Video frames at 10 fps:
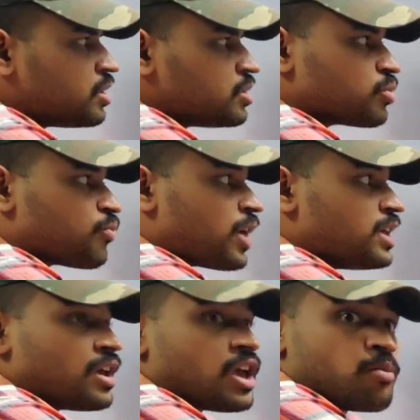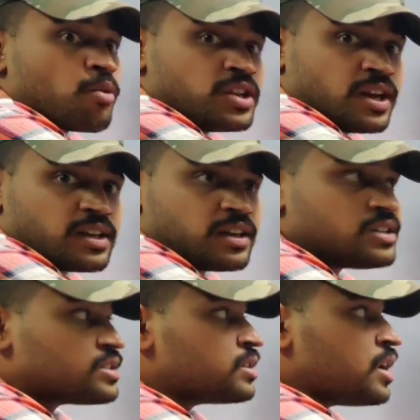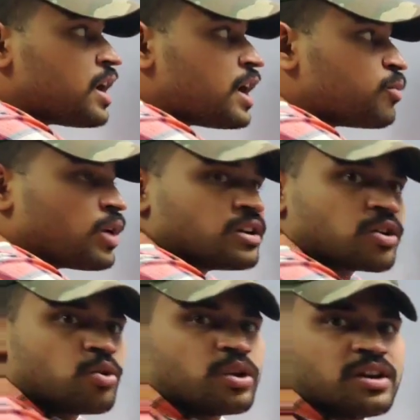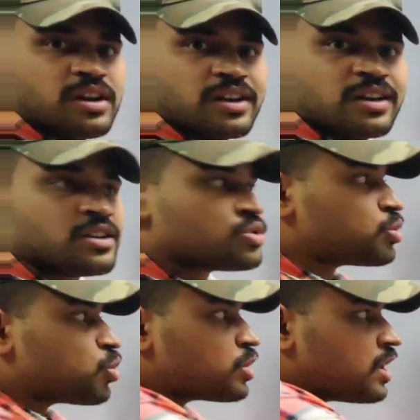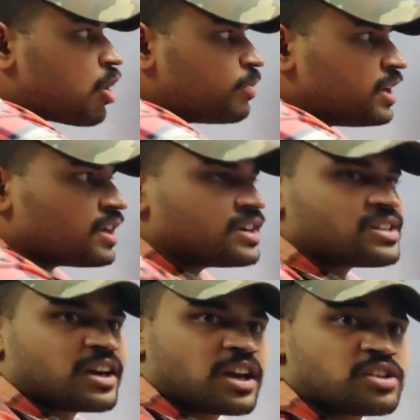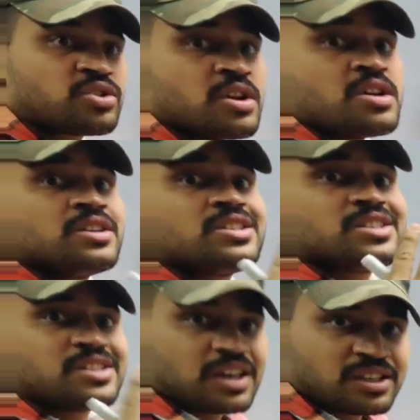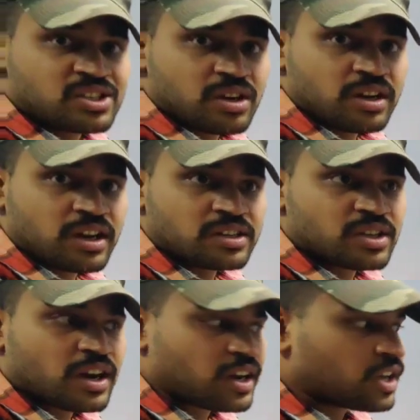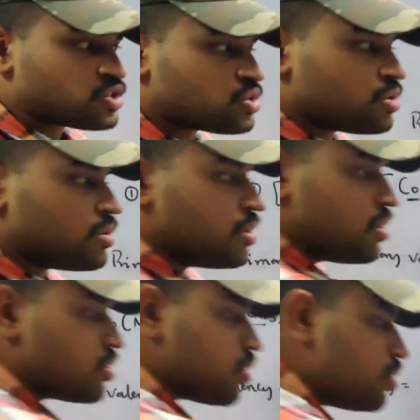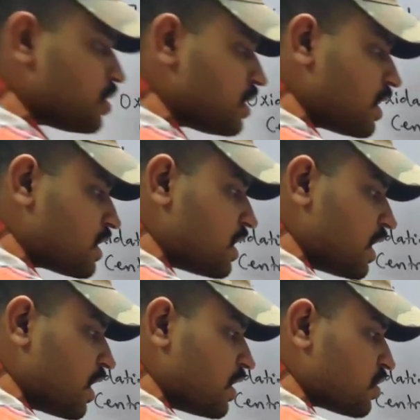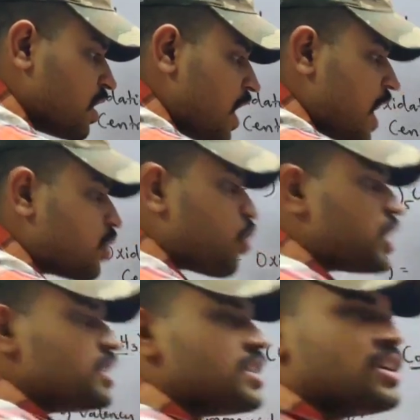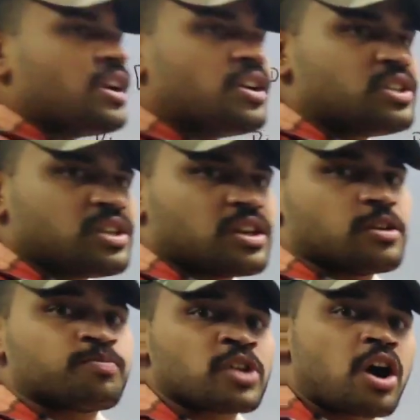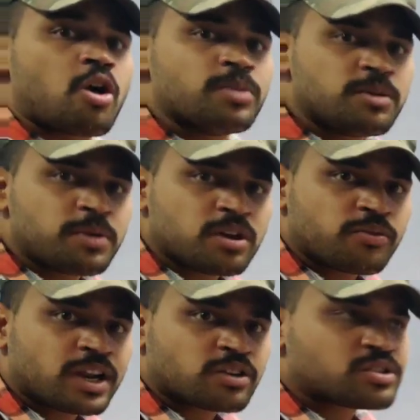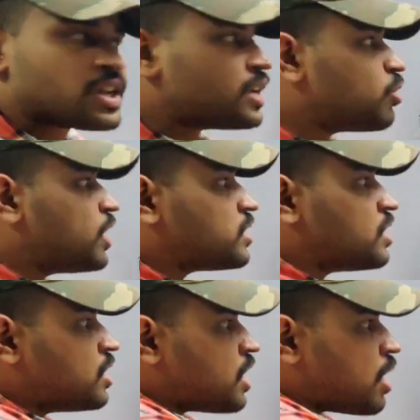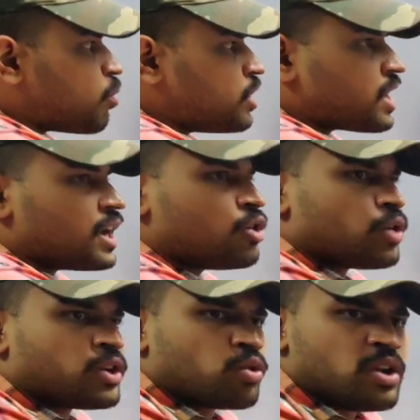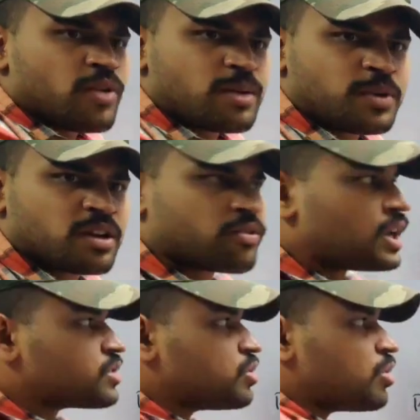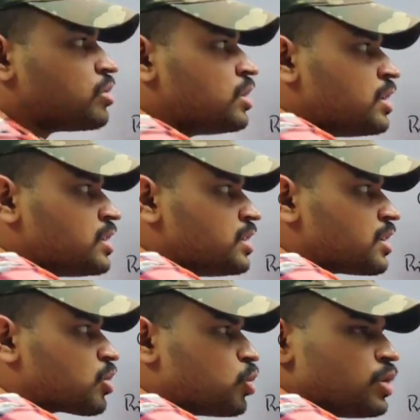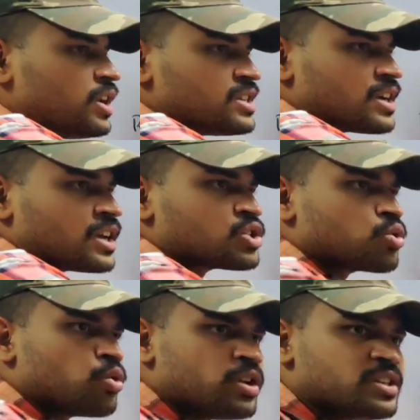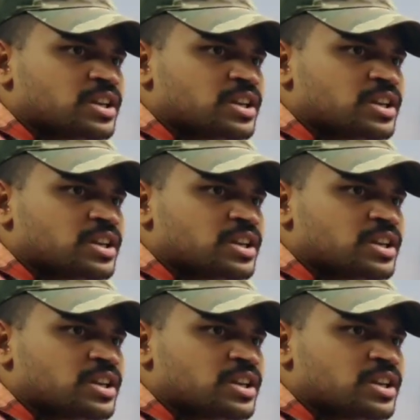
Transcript: So 5 ammonia ligands and 1 chlorine ligand. So total how many ligands are attached? 6 ligands are attached. So 6 ligands. And what is their denticity? How many pair of electrons they can donate? Ammonia can donate only 1 pair of electron. Here chlorine is attached. Chlorine is